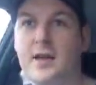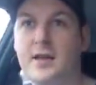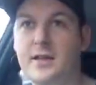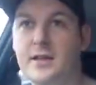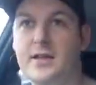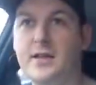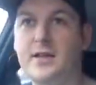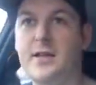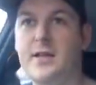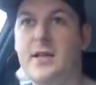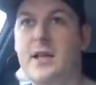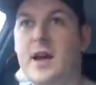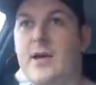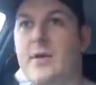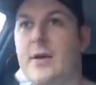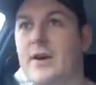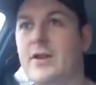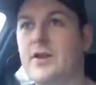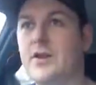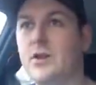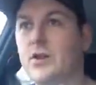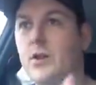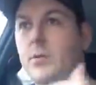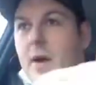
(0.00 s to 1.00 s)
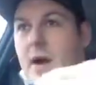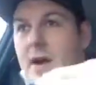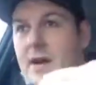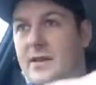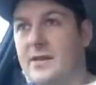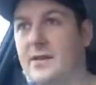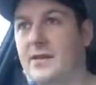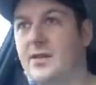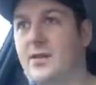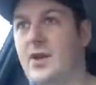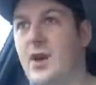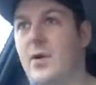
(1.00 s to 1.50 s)
This is the direction No
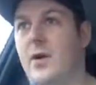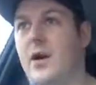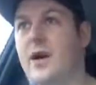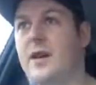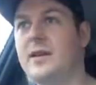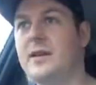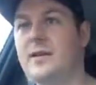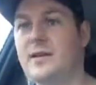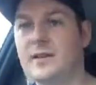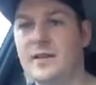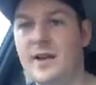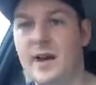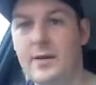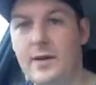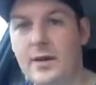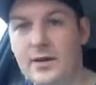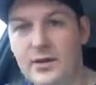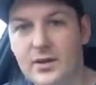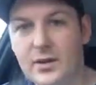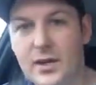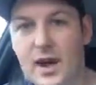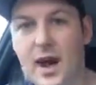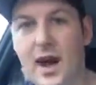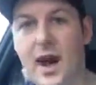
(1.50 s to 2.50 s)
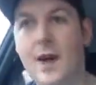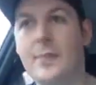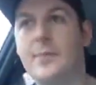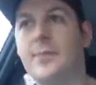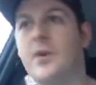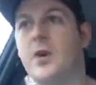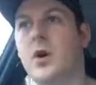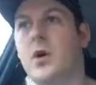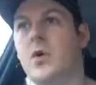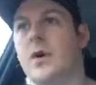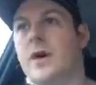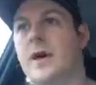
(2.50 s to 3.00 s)
Panics is going. This is the direction that
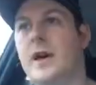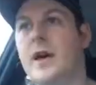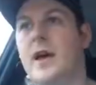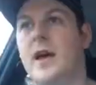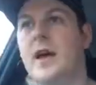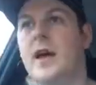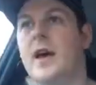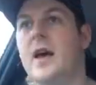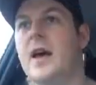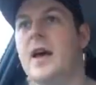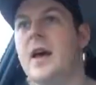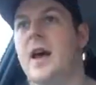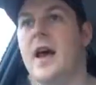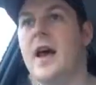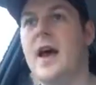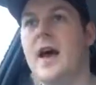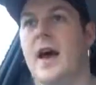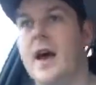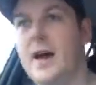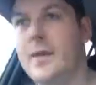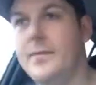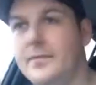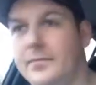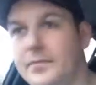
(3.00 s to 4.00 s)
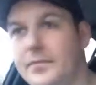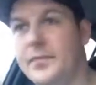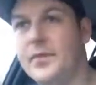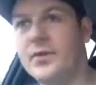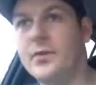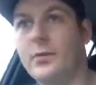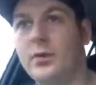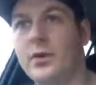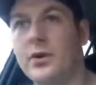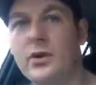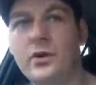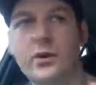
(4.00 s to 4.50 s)
I'm going.
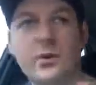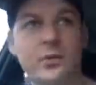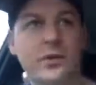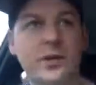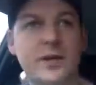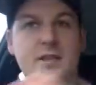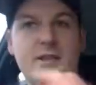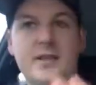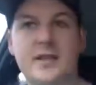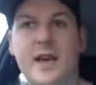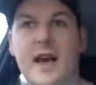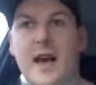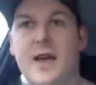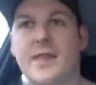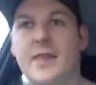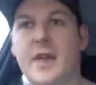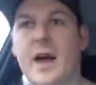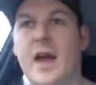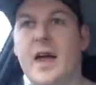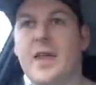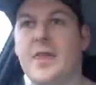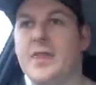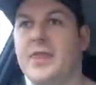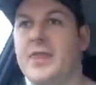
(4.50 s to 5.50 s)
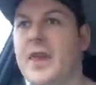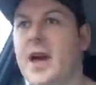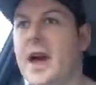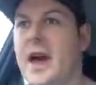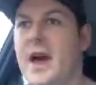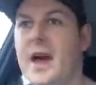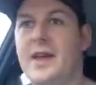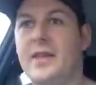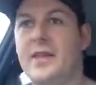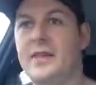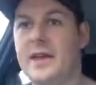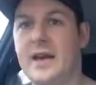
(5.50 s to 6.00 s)
We're going to do this, that, and
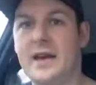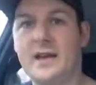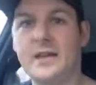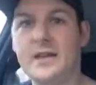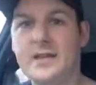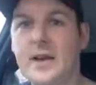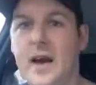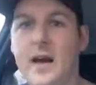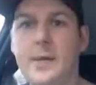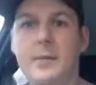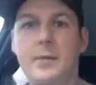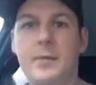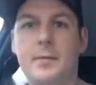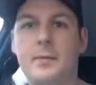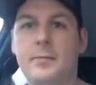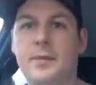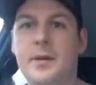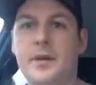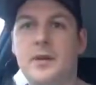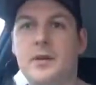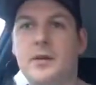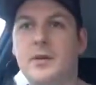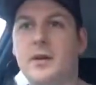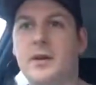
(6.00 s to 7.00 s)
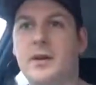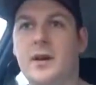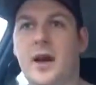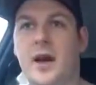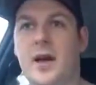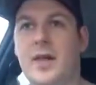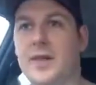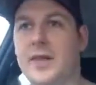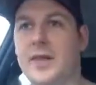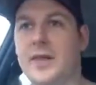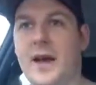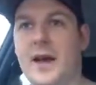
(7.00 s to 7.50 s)
that. The excitement built,
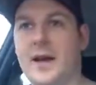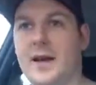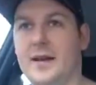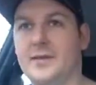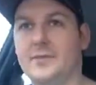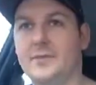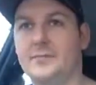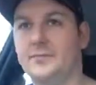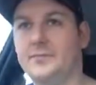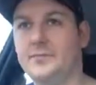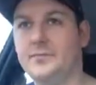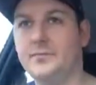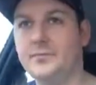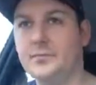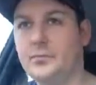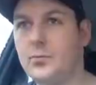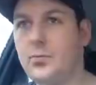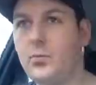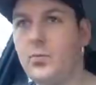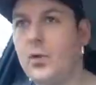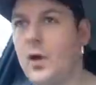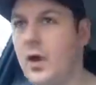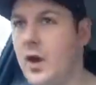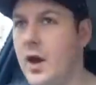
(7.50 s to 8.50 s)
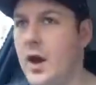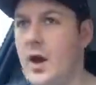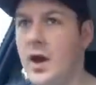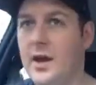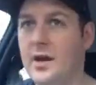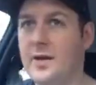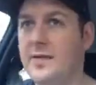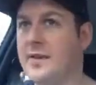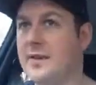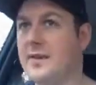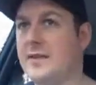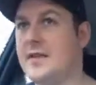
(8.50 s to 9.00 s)
and then
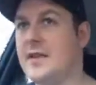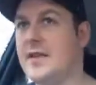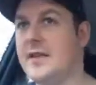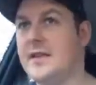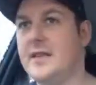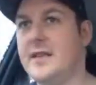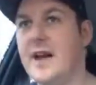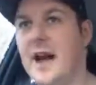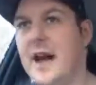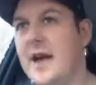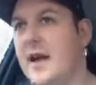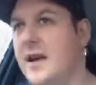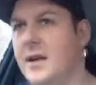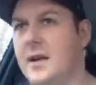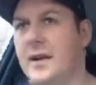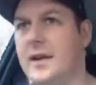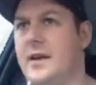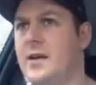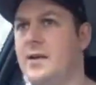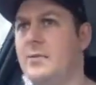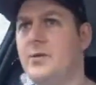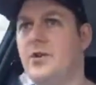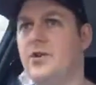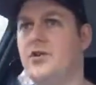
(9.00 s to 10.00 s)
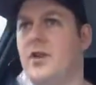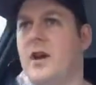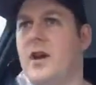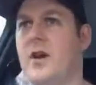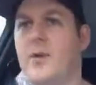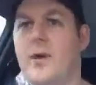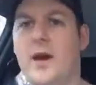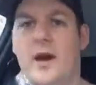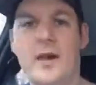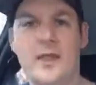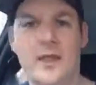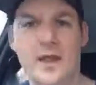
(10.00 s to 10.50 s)
I say the diet cleaned up straight
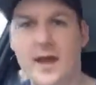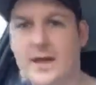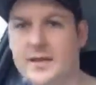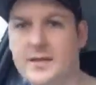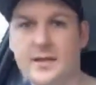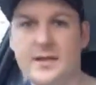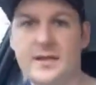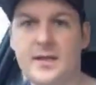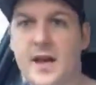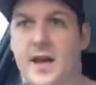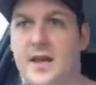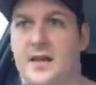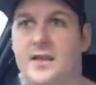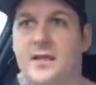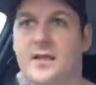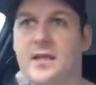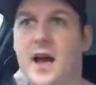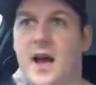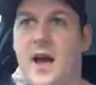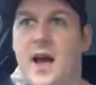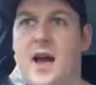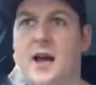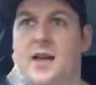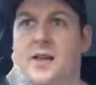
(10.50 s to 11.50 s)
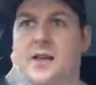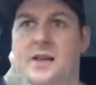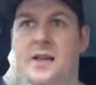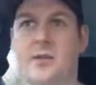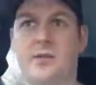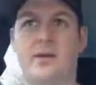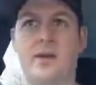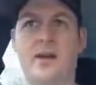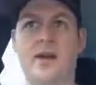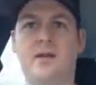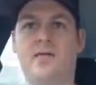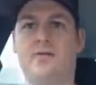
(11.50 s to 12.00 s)
away. The exercise started, and I
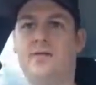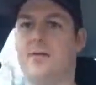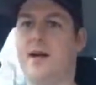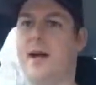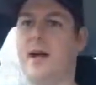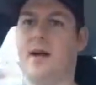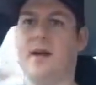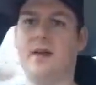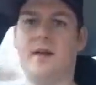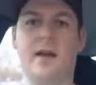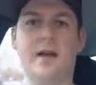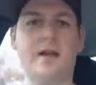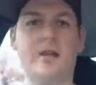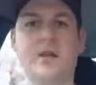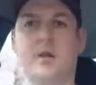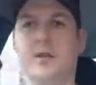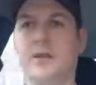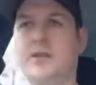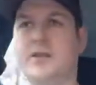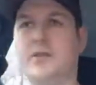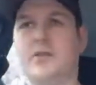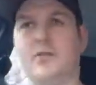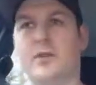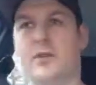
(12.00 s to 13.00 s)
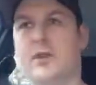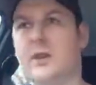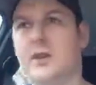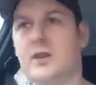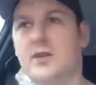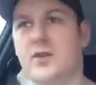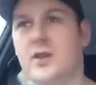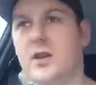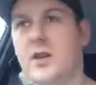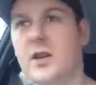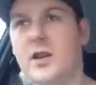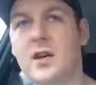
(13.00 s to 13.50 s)
was like, I don't need to drink this
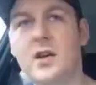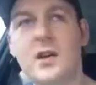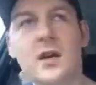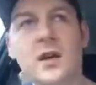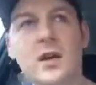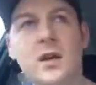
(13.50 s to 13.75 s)
shit.